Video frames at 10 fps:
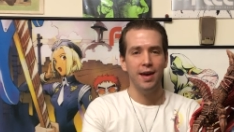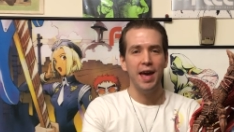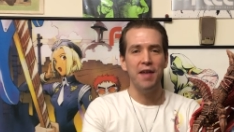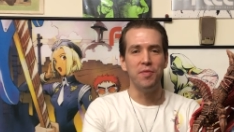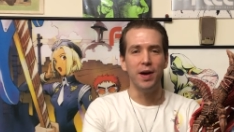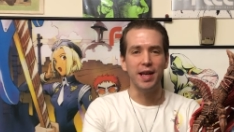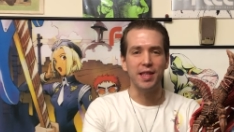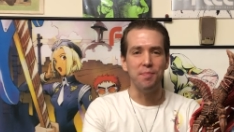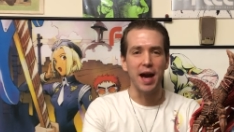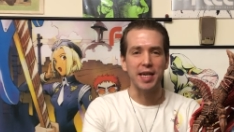Hey everybody,
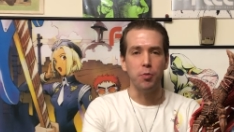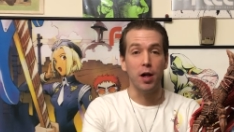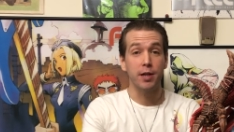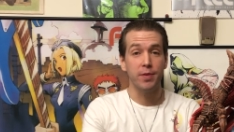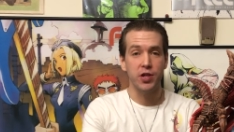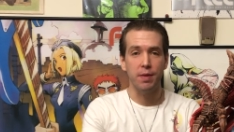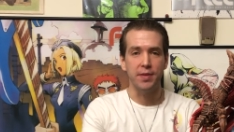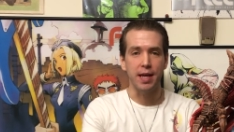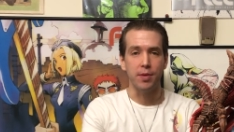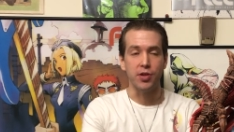it's Mike and welcome to Chip
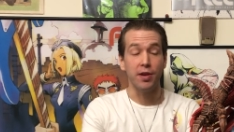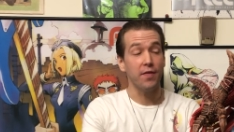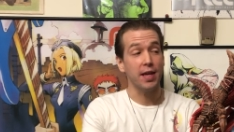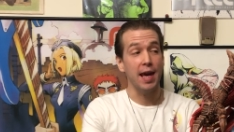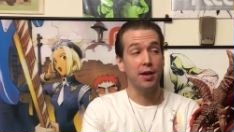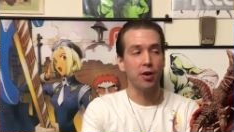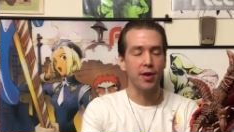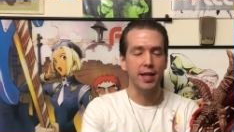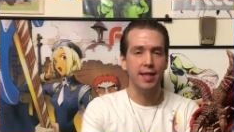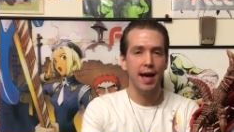Damage. And if you can't
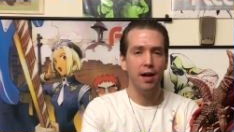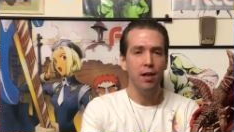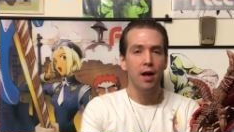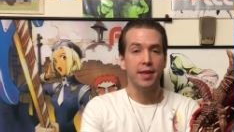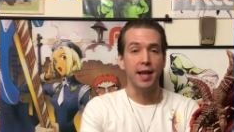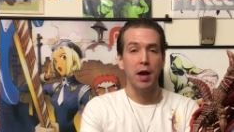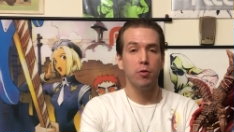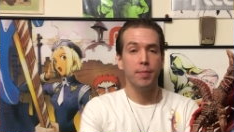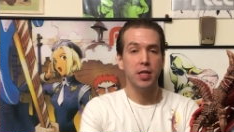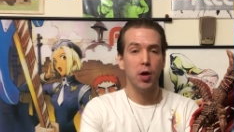already tell, today
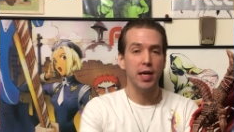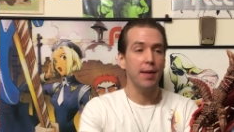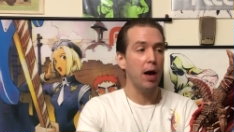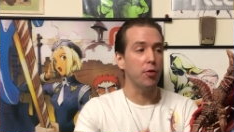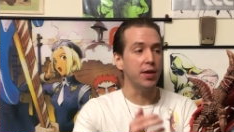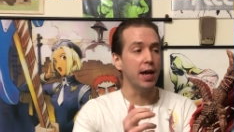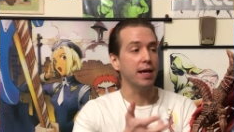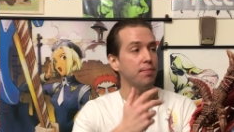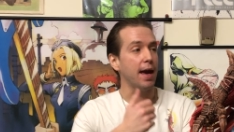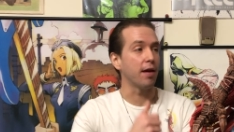we'll be talking about
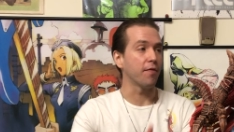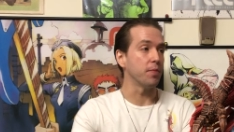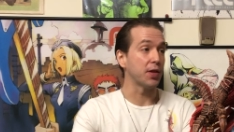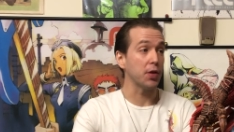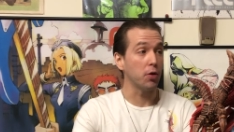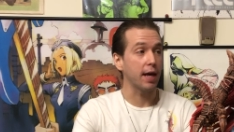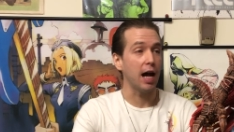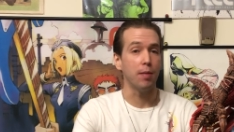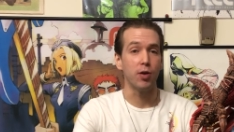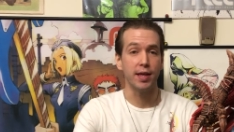Nightmare from Soul
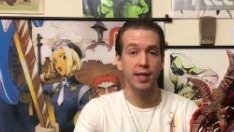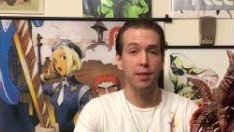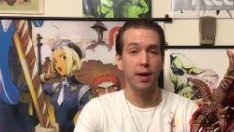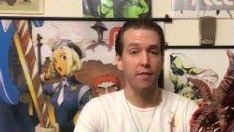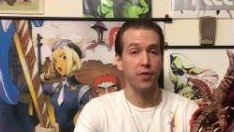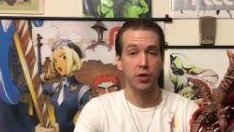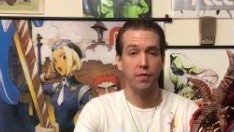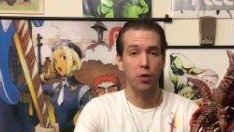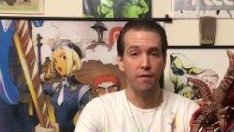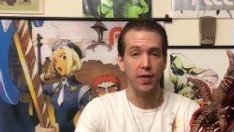Calibur as done by First
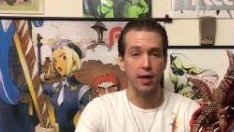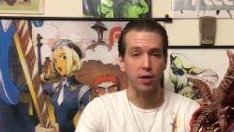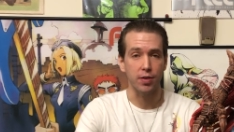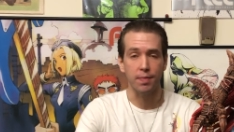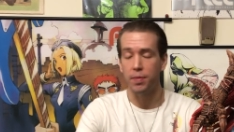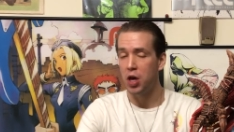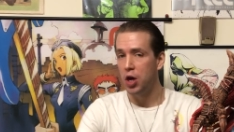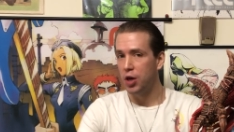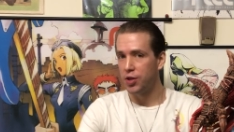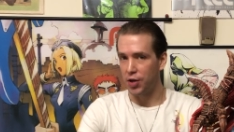Four Figures.
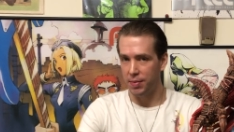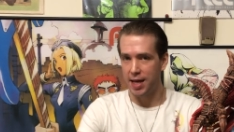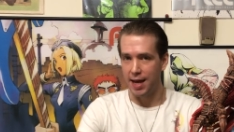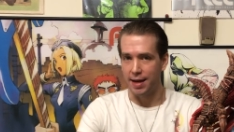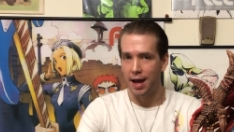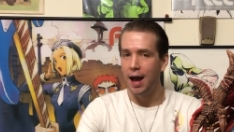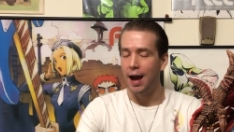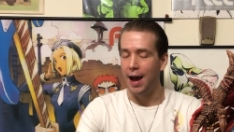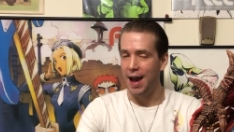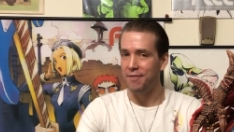So to begin,
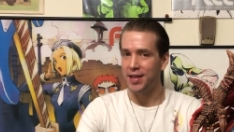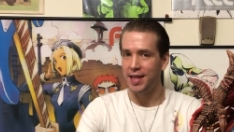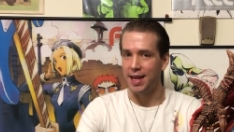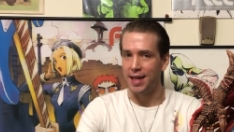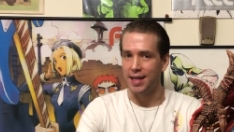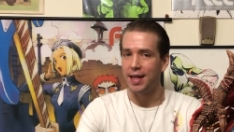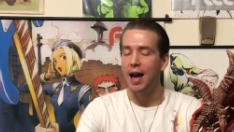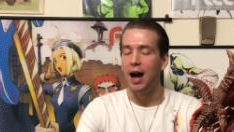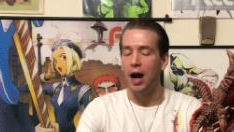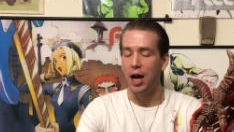I have to say this.
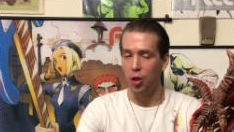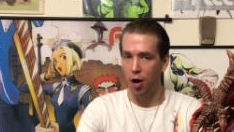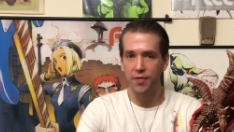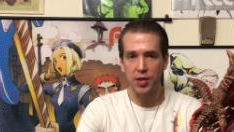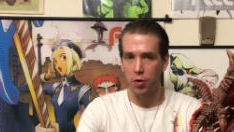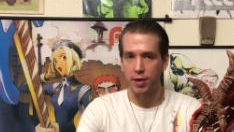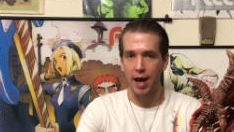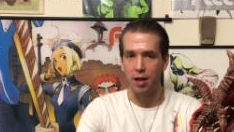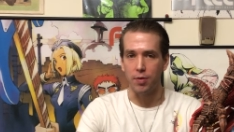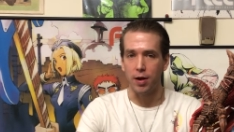I love Soul
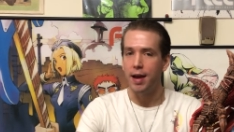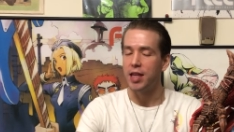Calibur.